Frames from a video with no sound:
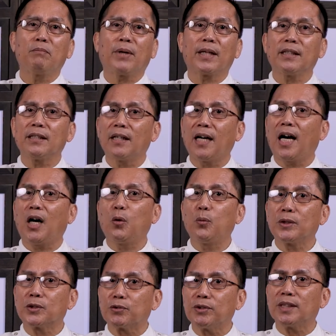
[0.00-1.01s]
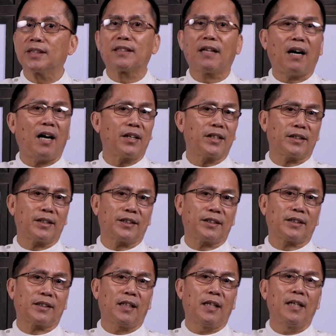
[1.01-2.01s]
by how we treat
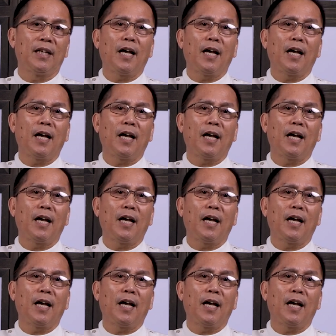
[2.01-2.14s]
others,